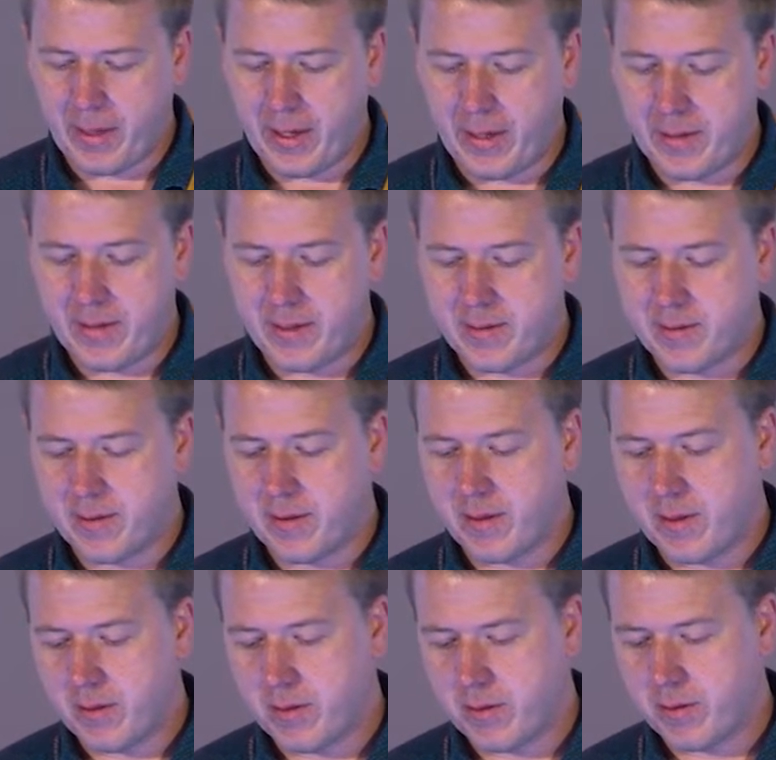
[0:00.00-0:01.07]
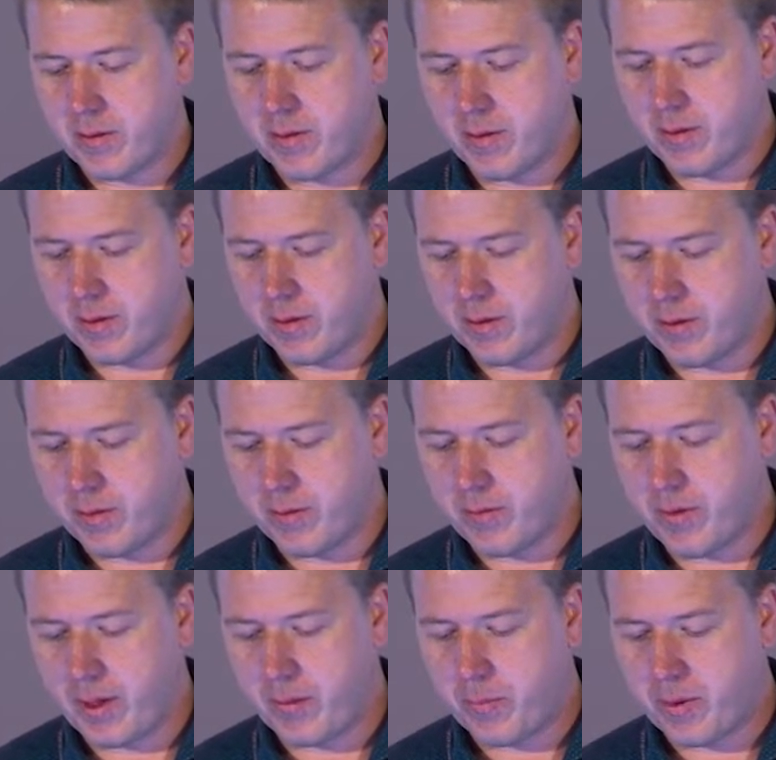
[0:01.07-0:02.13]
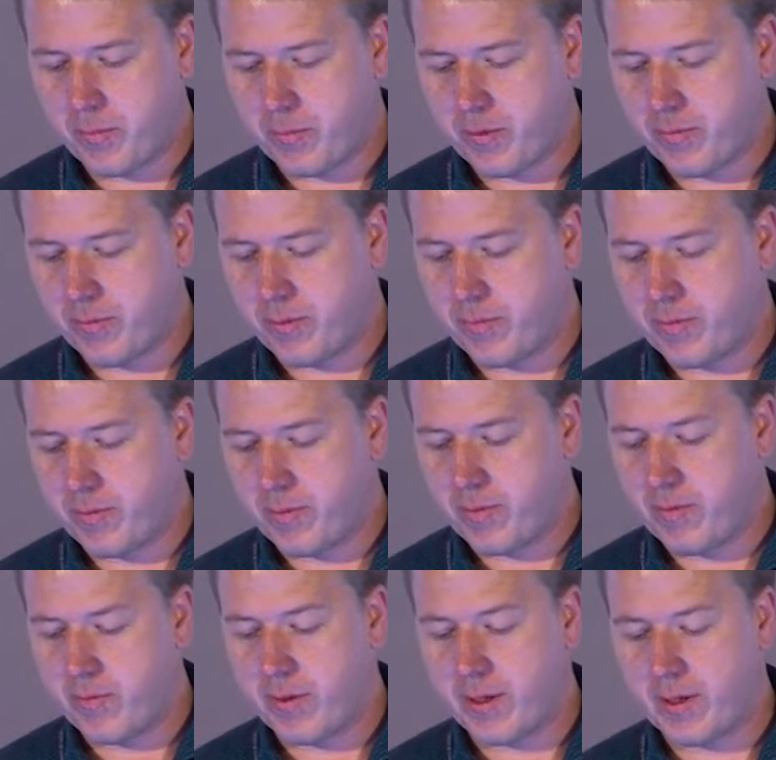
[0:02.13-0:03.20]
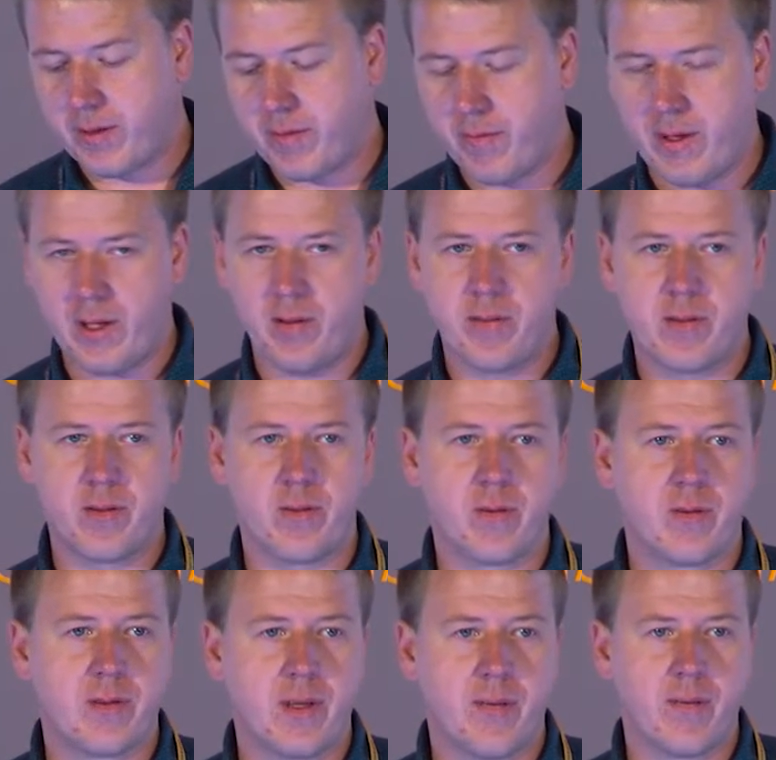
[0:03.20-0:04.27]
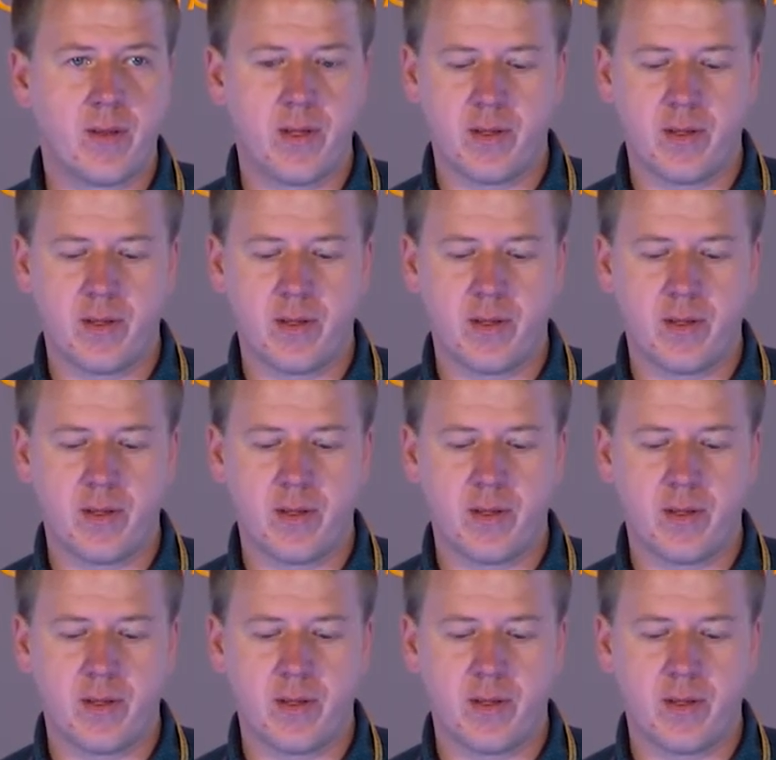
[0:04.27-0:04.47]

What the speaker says: And that's another white paper from 2012, so 7